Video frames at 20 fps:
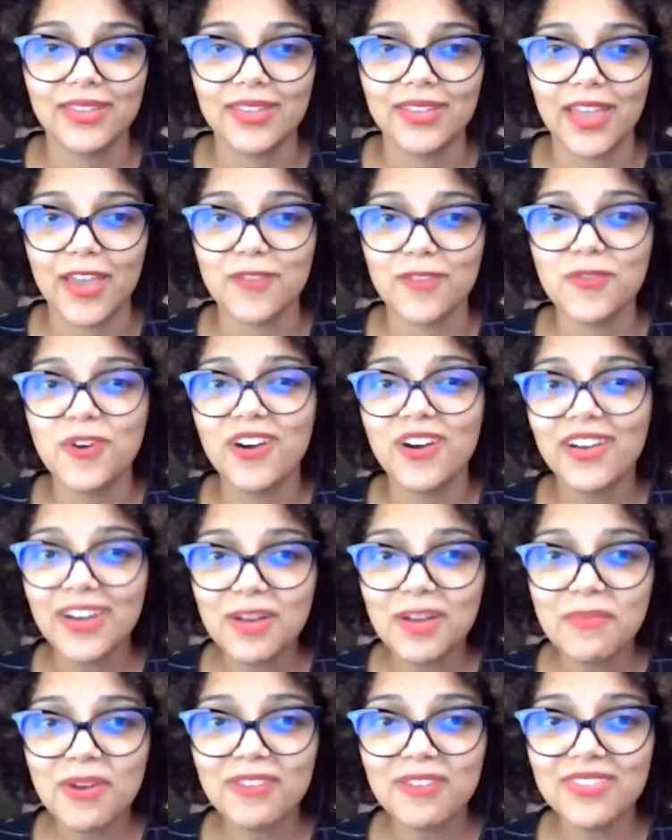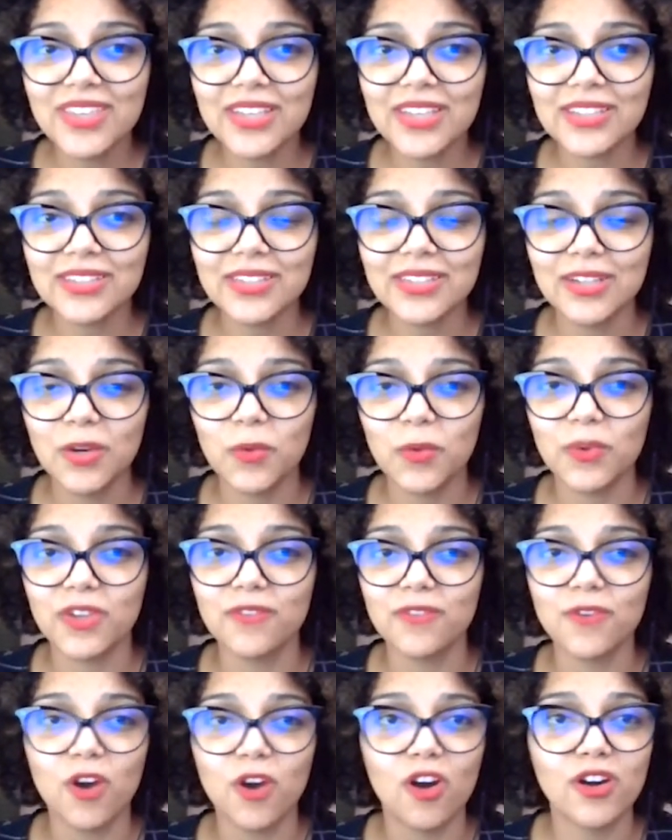Have you heard about this
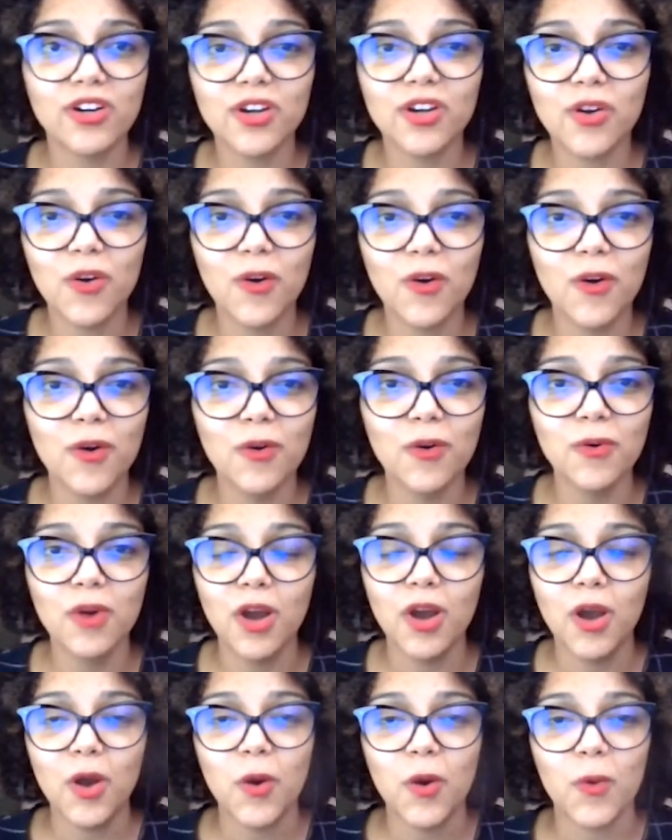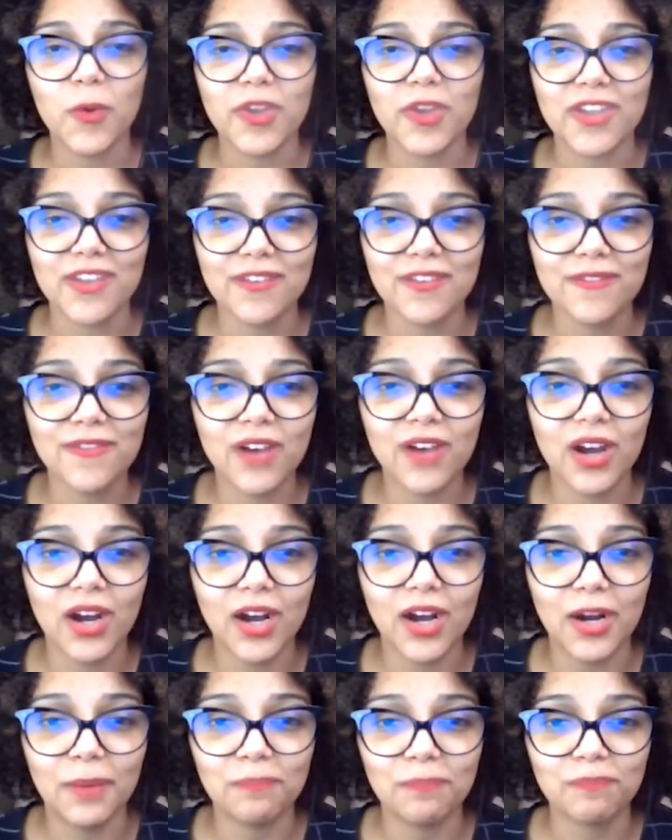with Oracle, with
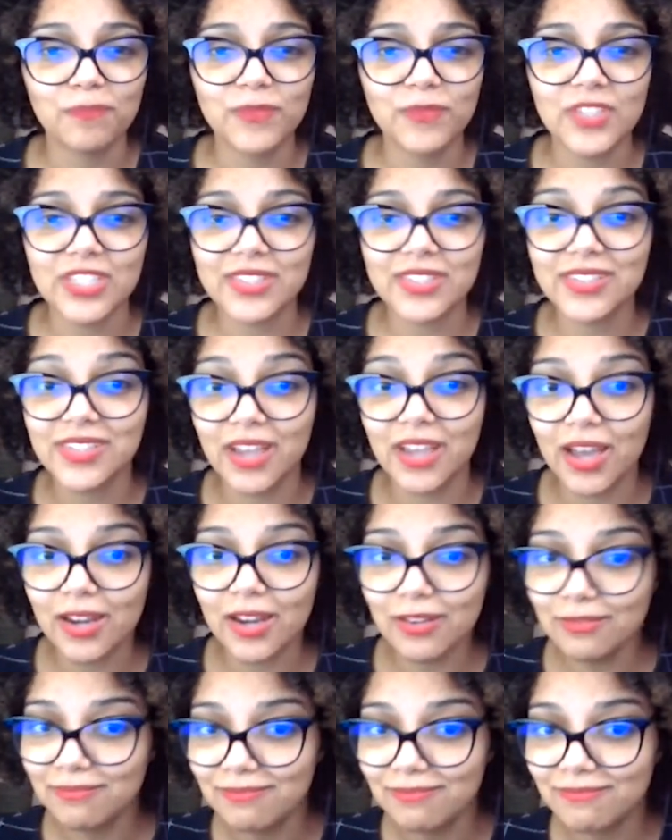Sun?